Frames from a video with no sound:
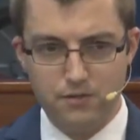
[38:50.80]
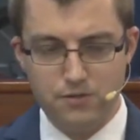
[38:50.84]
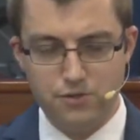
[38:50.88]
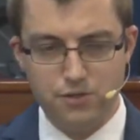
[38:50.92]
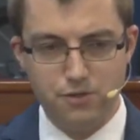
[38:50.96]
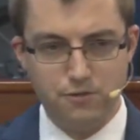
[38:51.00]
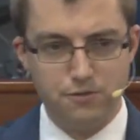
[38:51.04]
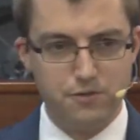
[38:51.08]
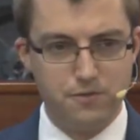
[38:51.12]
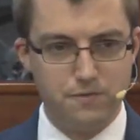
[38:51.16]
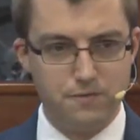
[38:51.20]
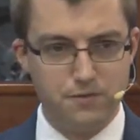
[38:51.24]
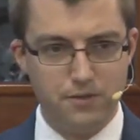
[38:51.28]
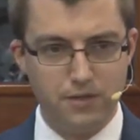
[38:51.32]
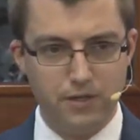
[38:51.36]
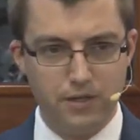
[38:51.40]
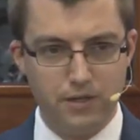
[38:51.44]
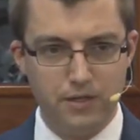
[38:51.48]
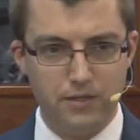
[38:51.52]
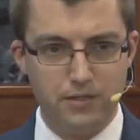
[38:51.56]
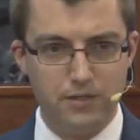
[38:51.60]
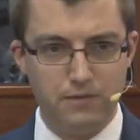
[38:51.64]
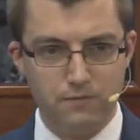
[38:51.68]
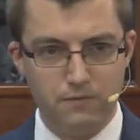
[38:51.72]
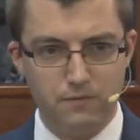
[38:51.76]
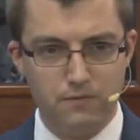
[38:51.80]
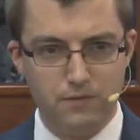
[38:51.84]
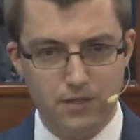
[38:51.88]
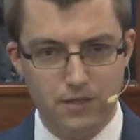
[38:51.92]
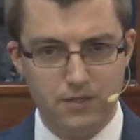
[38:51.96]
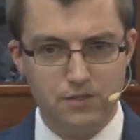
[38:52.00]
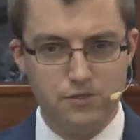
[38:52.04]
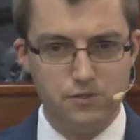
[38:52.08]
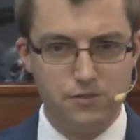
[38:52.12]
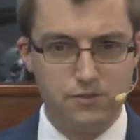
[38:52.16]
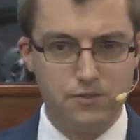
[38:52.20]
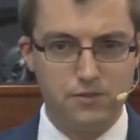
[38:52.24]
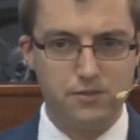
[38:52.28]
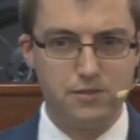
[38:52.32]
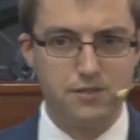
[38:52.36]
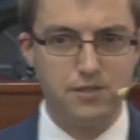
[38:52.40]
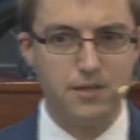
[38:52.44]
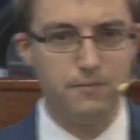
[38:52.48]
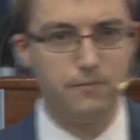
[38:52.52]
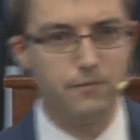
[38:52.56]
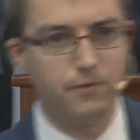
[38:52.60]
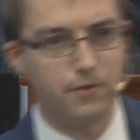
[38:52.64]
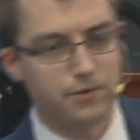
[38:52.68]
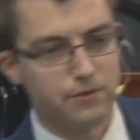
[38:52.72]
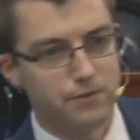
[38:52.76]
Joseph's line, even he's just the
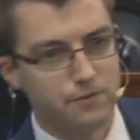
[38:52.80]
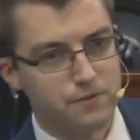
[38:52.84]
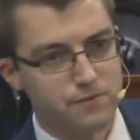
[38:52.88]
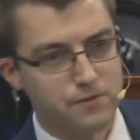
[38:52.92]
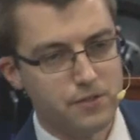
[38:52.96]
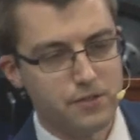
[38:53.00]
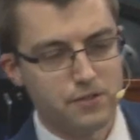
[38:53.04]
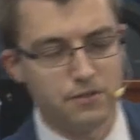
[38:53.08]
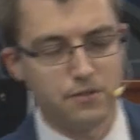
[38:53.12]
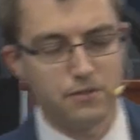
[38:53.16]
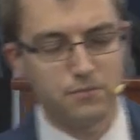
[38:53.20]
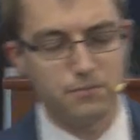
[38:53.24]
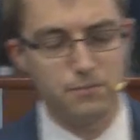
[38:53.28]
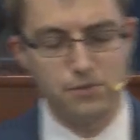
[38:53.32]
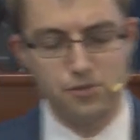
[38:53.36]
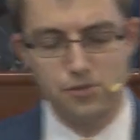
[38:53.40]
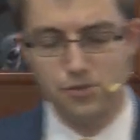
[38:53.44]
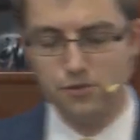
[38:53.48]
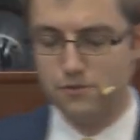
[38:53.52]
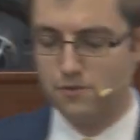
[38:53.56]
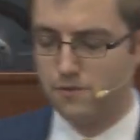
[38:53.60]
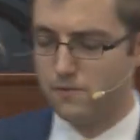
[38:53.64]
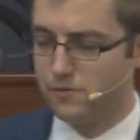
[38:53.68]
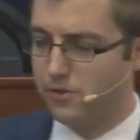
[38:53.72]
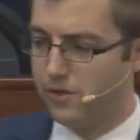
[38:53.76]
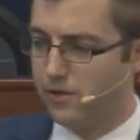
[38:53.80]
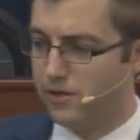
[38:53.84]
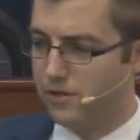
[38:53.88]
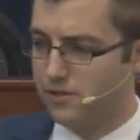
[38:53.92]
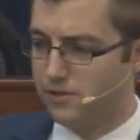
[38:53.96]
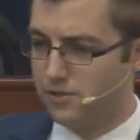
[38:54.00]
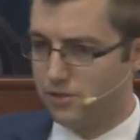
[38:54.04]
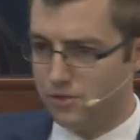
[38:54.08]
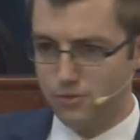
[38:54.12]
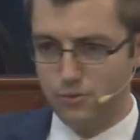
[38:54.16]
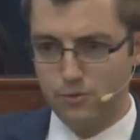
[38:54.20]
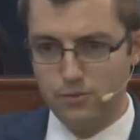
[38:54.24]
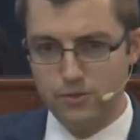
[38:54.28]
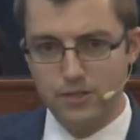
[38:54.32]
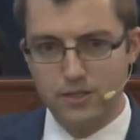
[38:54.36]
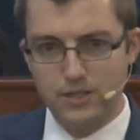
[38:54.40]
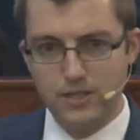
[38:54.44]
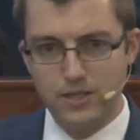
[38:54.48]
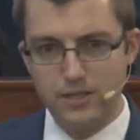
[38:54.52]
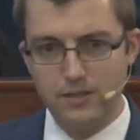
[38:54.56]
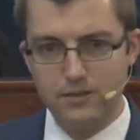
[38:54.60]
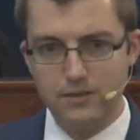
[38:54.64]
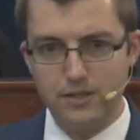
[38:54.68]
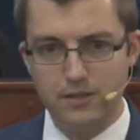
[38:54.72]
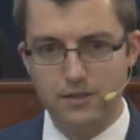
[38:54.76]
stepfather of Jesus, but Joseph's line is through the
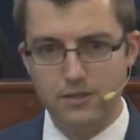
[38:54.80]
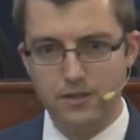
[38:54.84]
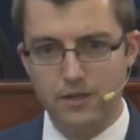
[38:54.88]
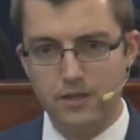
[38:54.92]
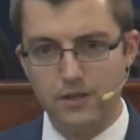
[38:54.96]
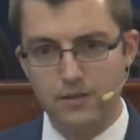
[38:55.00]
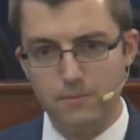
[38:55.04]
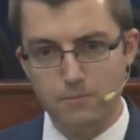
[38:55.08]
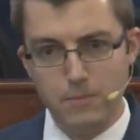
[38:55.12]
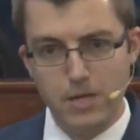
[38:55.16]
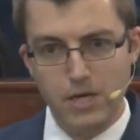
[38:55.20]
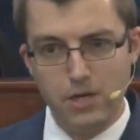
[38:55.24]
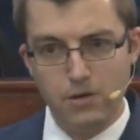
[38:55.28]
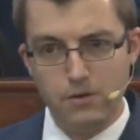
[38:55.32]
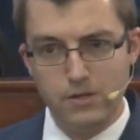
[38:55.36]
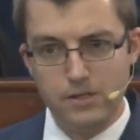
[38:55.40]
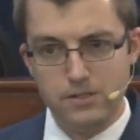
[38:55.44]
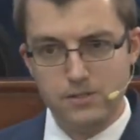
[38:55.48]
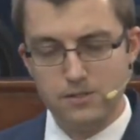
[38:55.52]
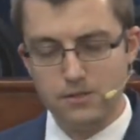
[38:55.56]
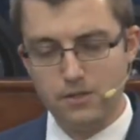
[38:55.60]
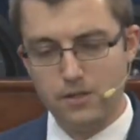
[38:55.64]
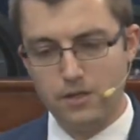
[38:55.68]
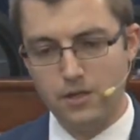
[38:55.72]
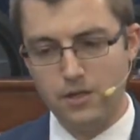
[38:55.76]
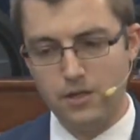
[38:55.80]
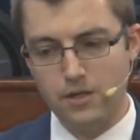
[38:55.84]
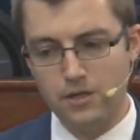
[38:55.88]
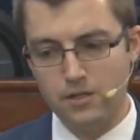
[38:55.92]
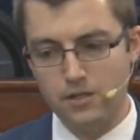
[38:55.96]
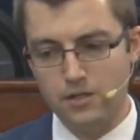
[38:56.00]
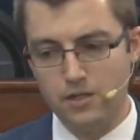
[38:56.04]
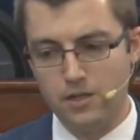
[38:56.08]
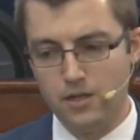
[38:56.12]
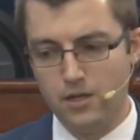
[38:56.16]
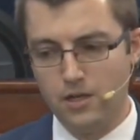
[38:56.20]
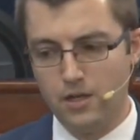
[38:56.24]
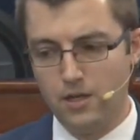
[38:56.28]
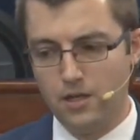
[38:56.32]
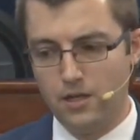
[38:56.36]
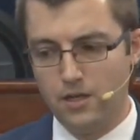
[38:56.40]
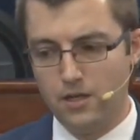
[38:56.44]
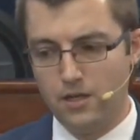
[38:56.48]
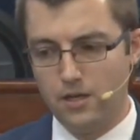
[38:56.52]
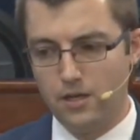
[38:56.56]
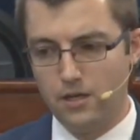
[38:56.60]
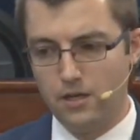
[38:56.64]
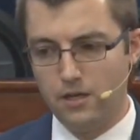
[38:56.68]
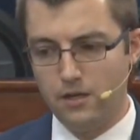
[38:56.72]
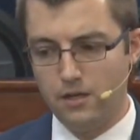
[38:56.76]
kingly line. Mary's line
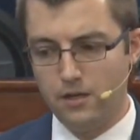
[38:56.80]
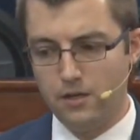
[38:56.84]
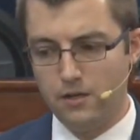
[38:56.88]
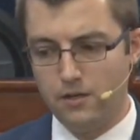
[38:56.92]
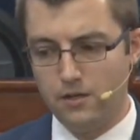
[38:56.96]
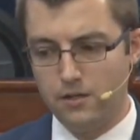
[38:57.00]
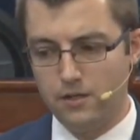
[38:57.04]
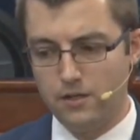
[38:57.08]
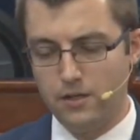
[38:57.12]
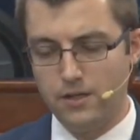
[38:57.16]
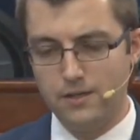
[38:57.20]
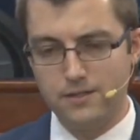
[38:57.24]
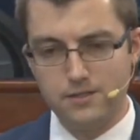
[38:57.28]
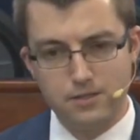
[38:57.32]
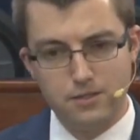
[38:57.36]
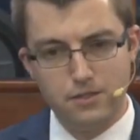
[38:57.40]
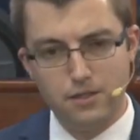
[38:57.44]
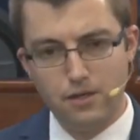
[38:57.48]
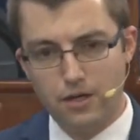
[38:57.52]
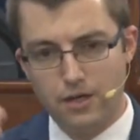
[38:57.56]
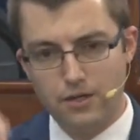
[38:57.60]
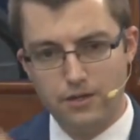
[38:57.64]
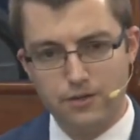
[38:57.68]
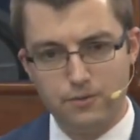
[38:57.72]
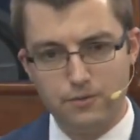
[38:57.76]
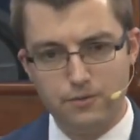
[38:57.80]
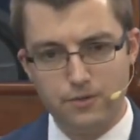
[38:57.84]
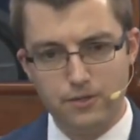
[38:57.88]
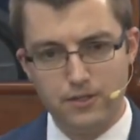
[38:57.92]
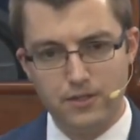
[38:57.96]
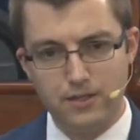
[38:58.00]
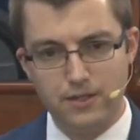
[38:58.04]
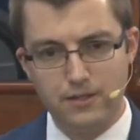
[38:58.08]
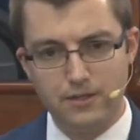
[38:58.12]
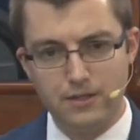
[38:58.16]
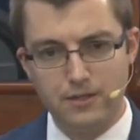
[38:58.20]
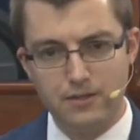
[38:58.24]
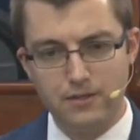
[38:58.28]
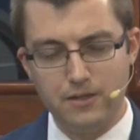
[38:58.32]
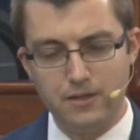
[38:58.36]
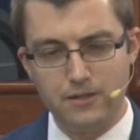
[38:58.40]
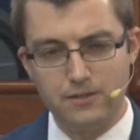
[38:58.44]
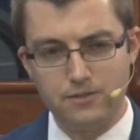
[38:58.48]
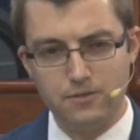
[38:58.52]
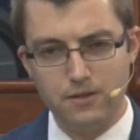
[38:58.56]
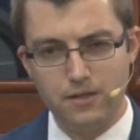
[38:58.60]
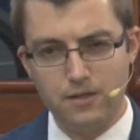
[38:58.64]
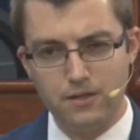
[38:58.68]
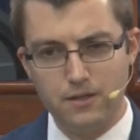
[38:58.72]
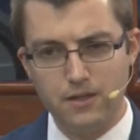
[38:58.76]
uh, is not through the kingly line.
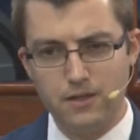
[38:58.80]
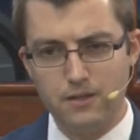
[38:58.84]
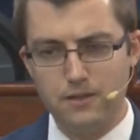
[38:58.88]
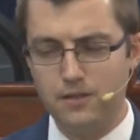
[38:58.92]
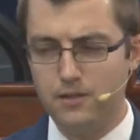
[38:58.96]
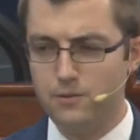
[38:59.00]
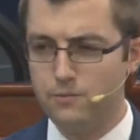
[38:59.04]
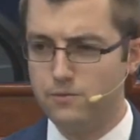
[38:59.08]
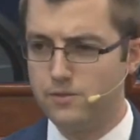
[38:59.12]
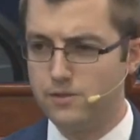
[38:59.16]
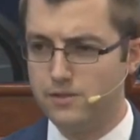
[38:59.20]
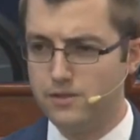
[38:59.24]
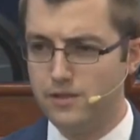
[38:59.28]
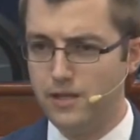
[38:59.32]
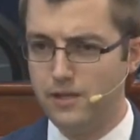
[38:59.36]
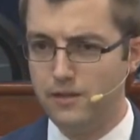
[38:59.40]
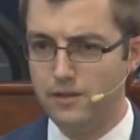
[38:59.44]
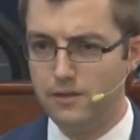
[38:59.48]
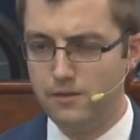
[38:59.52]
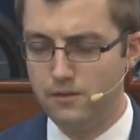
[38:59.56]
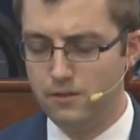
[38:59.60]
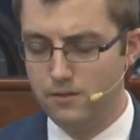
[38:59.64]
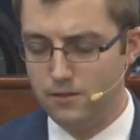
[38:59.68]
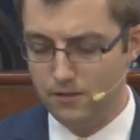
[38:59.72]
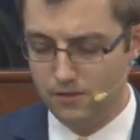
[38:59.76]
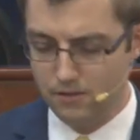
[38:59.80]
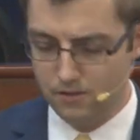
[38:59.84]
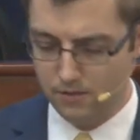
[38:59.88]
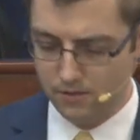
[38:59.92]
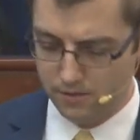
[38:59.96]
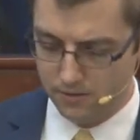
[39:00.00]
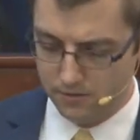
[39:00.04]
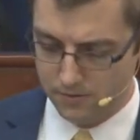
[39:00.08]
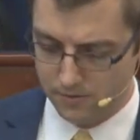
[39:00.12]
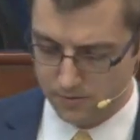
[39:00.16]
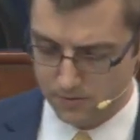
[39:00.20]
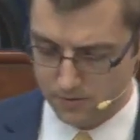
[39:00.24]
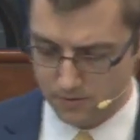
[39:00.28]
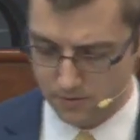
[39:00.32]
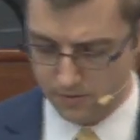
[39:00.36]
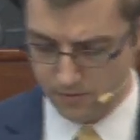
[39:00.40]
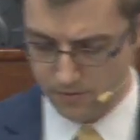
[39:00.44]
So I, I think it was Nathan that is